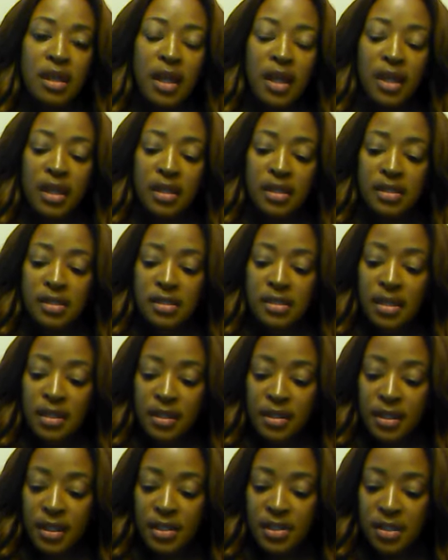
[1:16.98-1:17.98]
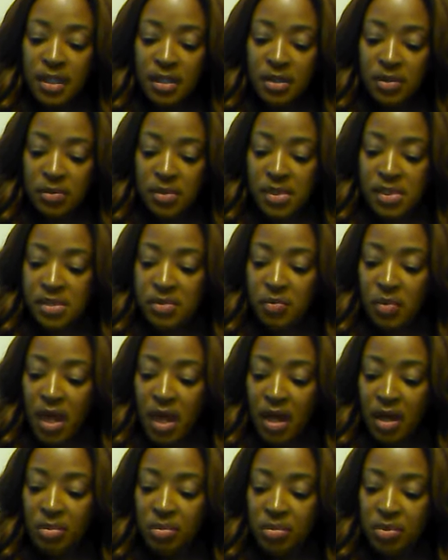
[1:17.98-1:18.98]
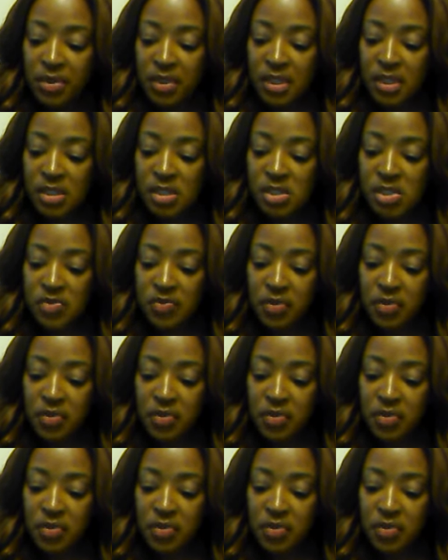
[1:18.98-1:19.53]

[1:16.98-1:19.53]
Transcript: And uh, another reason why I'm bringing this